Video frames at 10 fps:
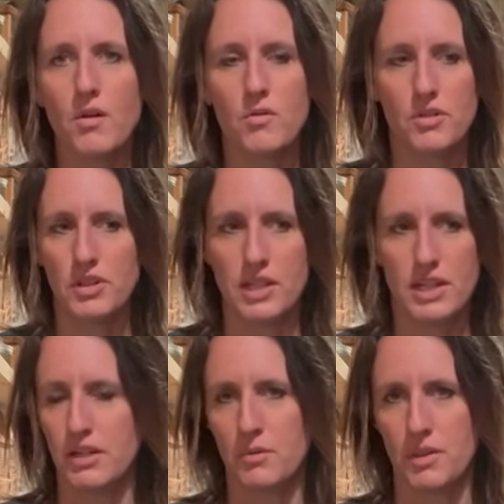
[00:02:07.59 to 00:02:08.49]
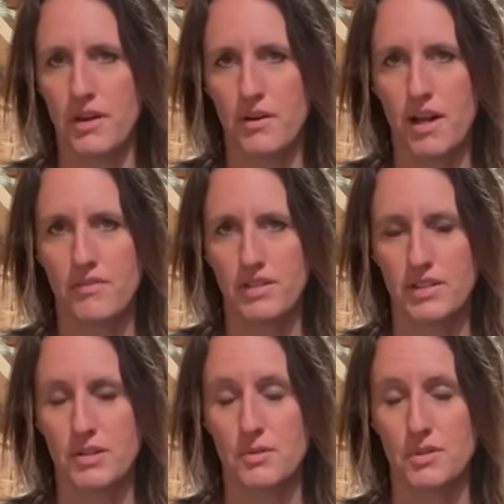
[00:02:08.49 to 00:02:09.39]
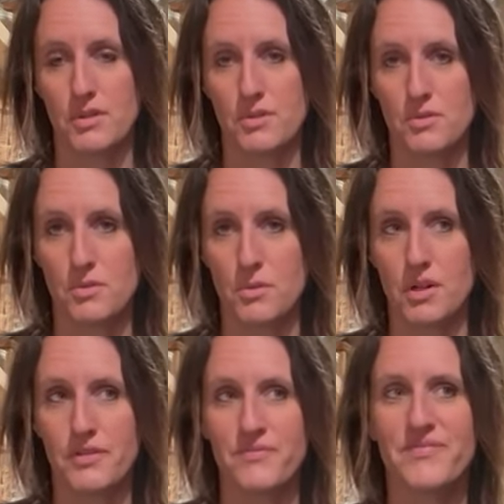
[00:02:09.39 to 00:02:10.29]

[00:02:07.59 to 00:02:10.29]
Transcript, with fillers: over a year without having to go to the store.